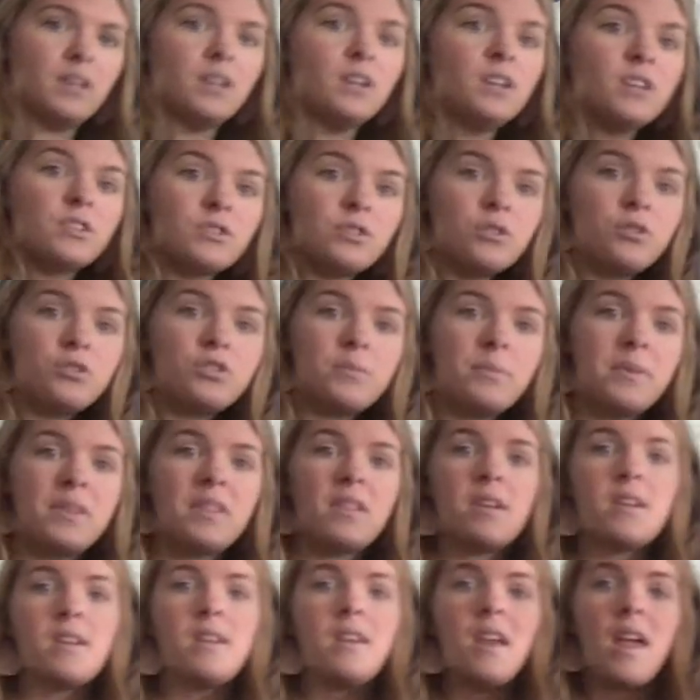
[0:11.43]
So you should be
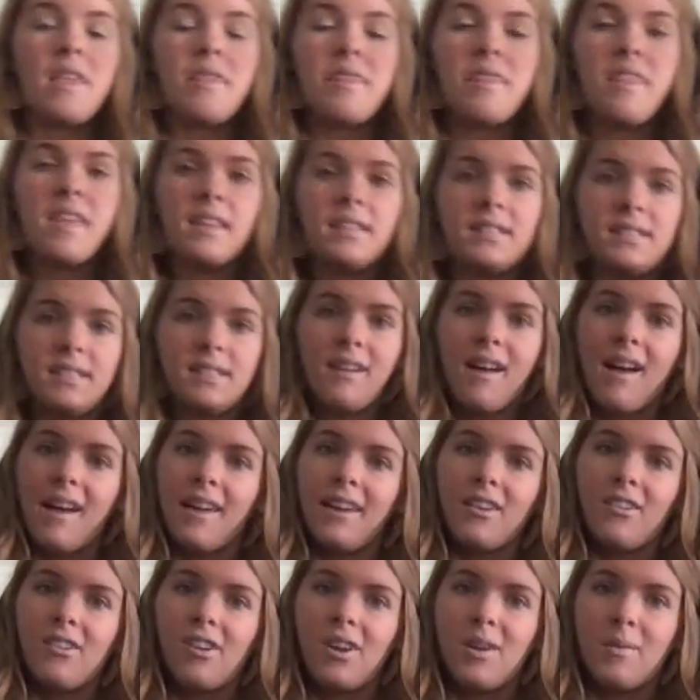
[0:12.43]
looking at this
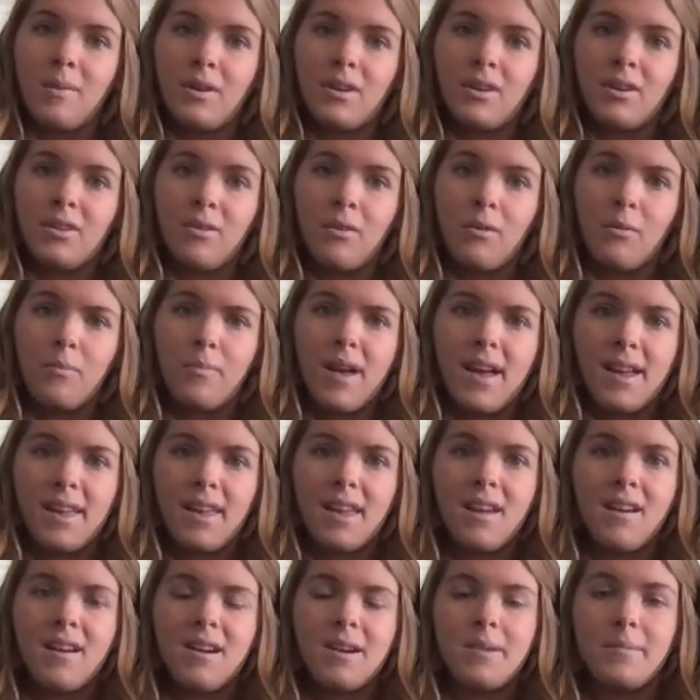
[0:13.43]
diagram in your note packet.
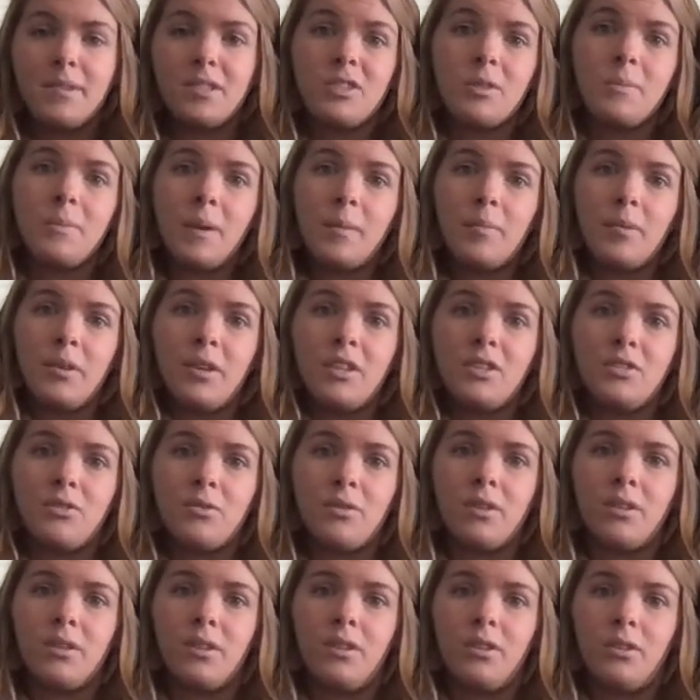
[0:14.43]
This should be a pretty
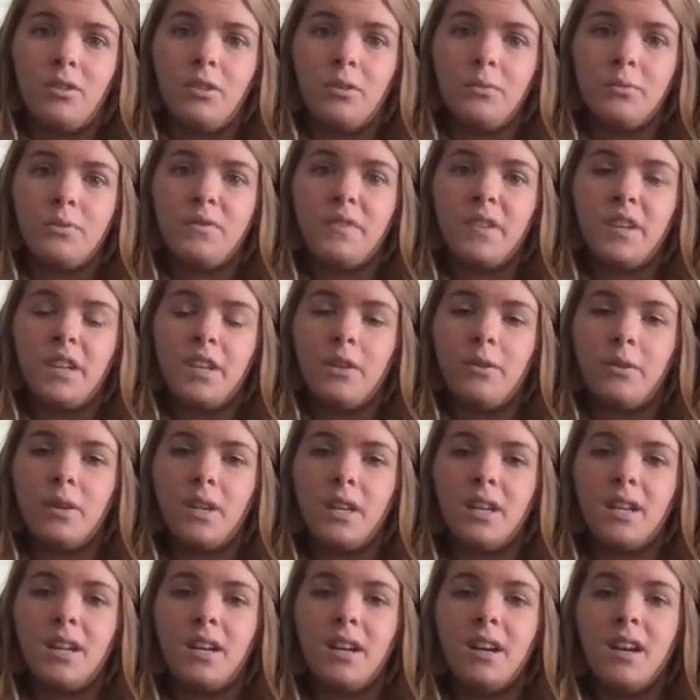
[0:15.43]
short little notes video
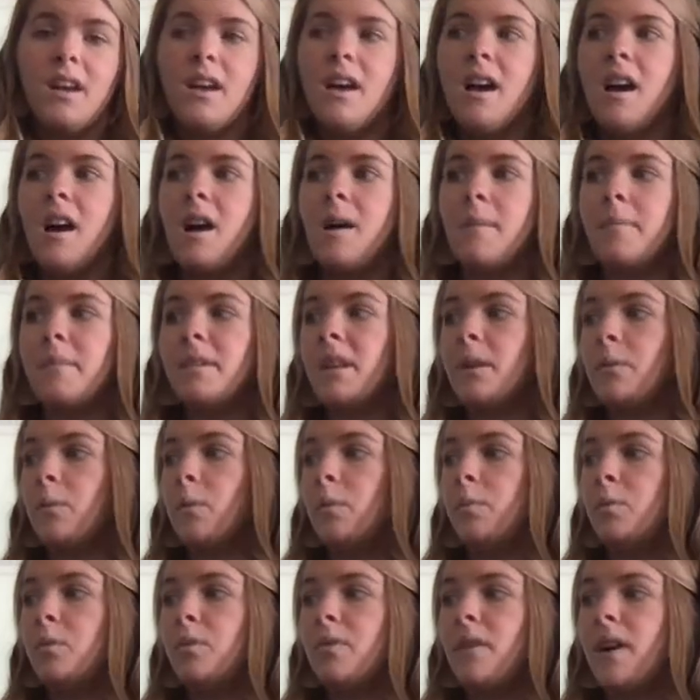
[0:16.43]
here, and then we'll
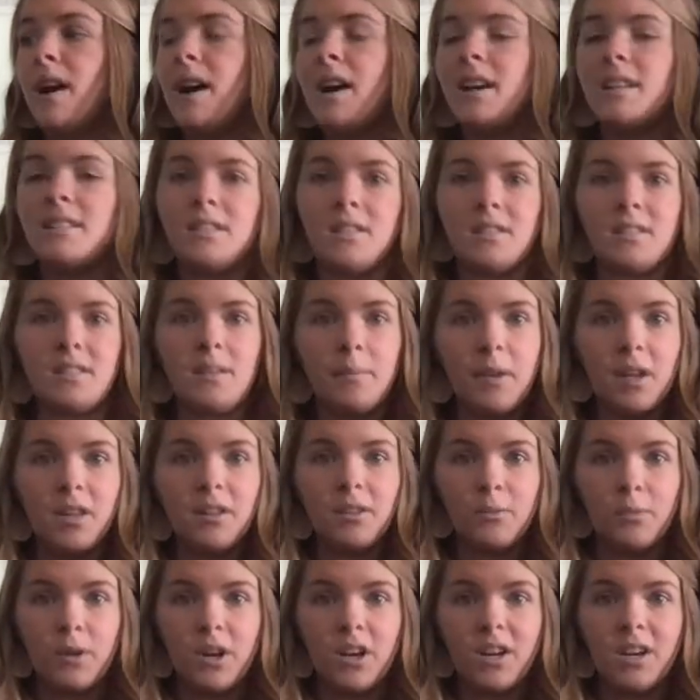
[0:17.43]
move on to some other
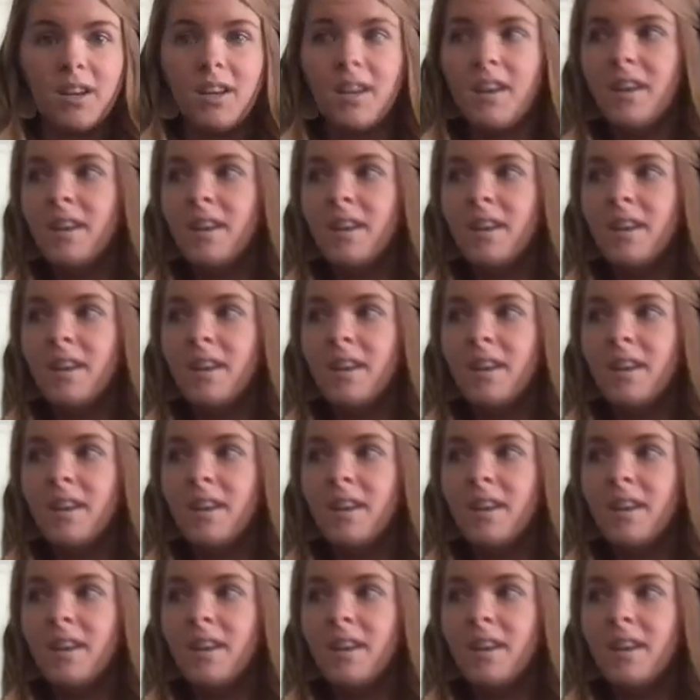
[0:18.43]
work.